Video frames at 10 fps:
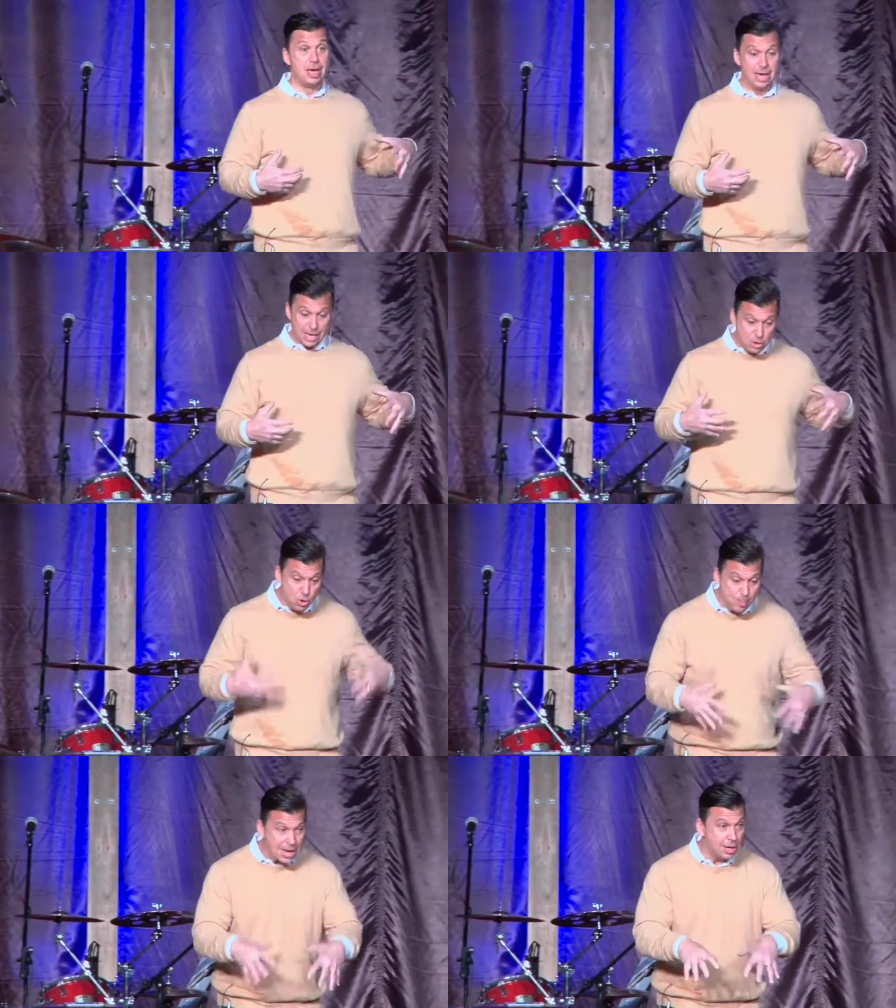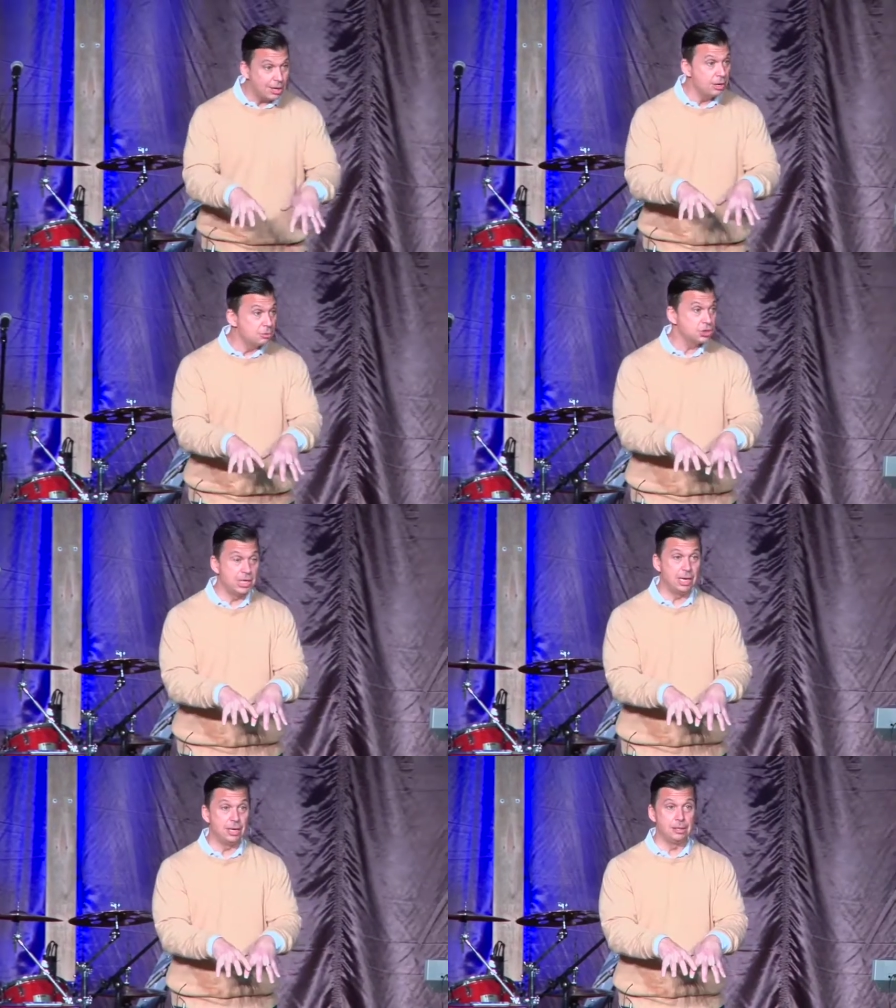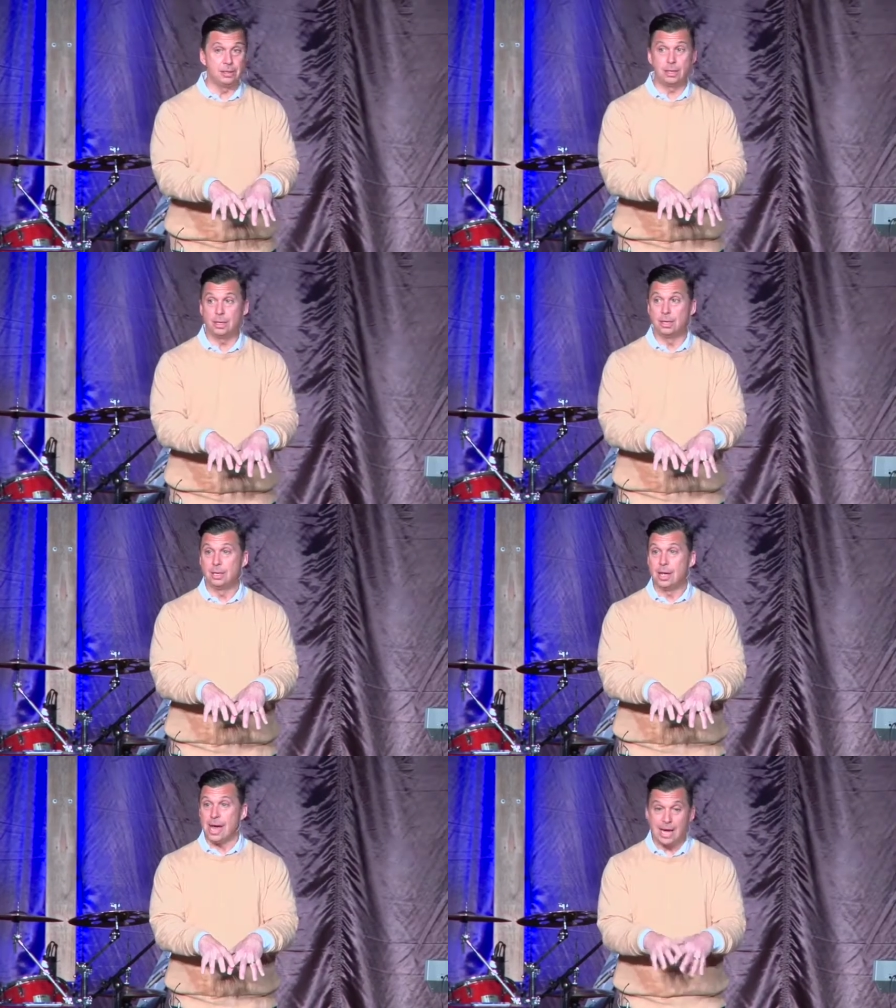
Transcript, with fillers: you may not understand, and